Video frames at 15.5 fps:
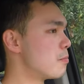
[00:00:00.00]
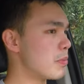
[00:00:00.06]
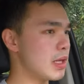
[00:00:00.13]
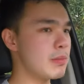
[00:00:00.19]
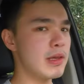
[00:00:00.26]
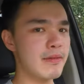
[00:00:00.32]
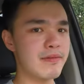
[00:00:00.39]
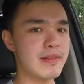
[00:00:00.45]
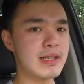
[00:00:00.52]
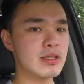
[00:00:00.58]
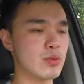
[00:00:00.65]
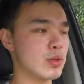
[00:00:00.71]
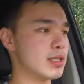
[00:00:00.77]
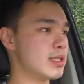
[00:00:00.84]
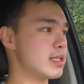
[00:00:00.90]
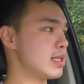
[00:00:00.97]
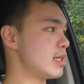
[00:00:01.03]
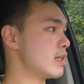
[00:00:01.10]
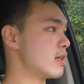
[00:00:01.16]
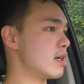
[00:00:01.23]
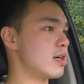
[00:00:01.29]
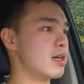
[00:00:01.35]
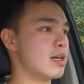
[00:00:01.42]
Maybe if this was
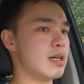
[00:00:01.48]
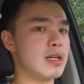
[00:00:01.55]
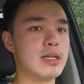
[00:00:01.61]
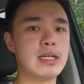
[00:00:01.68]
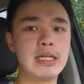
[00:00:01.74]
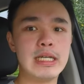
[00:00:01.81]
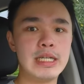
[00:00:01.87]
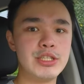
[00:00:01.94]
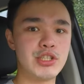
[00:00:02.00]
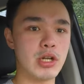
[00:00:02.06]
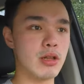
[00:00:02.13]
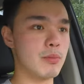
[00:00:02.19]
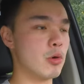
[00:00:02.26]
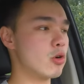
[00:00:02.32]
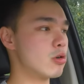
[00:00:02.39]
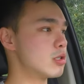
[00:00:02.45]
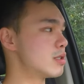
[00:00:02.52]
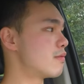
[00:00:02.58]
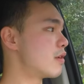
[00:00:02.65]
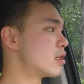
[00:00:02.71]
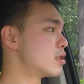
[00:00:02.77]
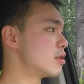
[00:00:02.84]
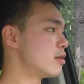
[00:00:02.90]
the General Motors
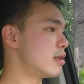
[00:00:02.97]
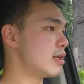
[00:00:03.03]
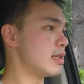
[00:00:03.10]
version,